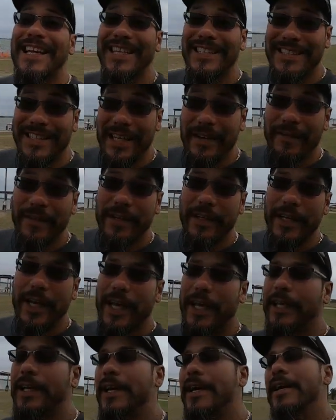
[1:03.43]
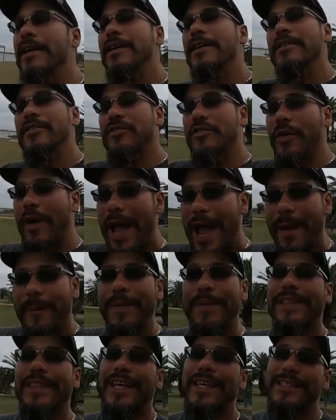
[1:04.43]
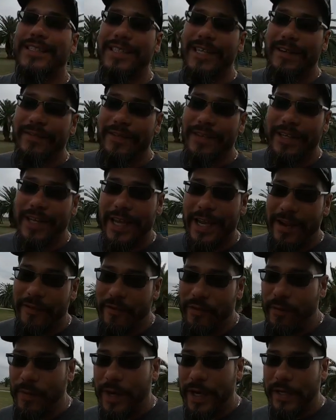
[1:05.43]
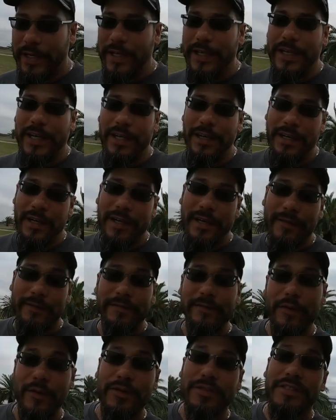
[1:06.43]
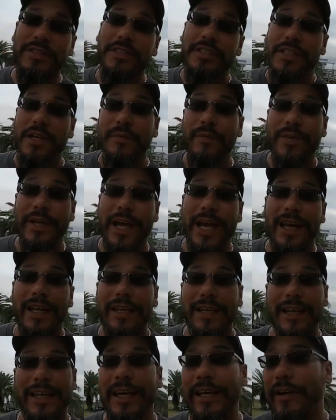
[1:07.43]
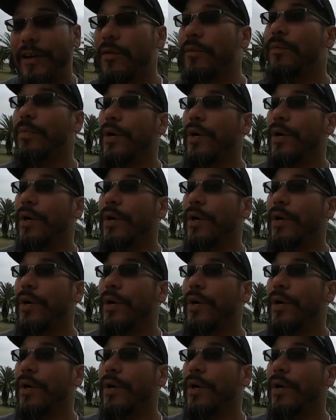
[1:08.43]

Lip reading: Thanksgiving Day. So happy Thanksgiving Day, everybody. Of course, this is gonna be out later,